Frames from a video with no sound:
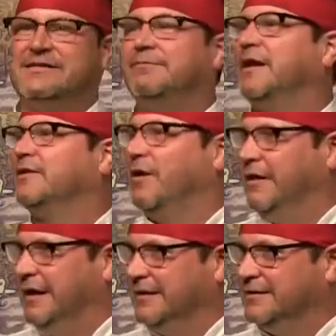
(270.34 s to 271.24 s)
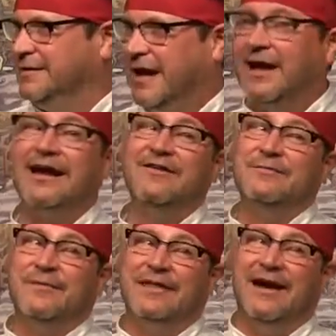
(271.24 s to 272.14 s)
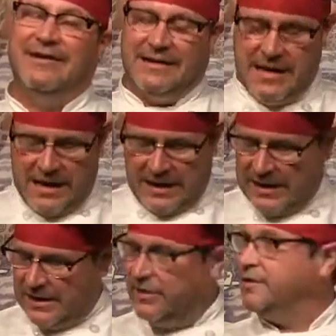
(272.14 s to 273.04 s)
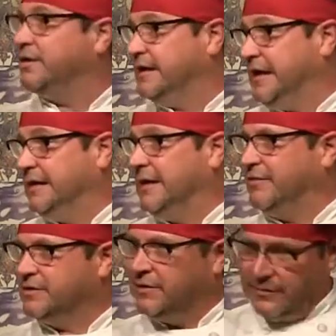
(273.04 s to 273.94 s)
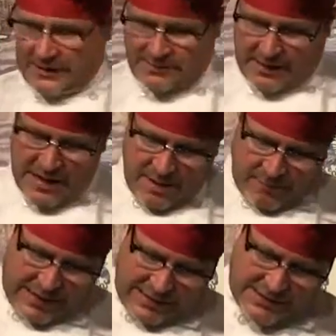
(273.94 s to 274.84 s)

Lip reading: sambal goreng. How can I remember that one? Or you can add that one too. It doesn't matter. But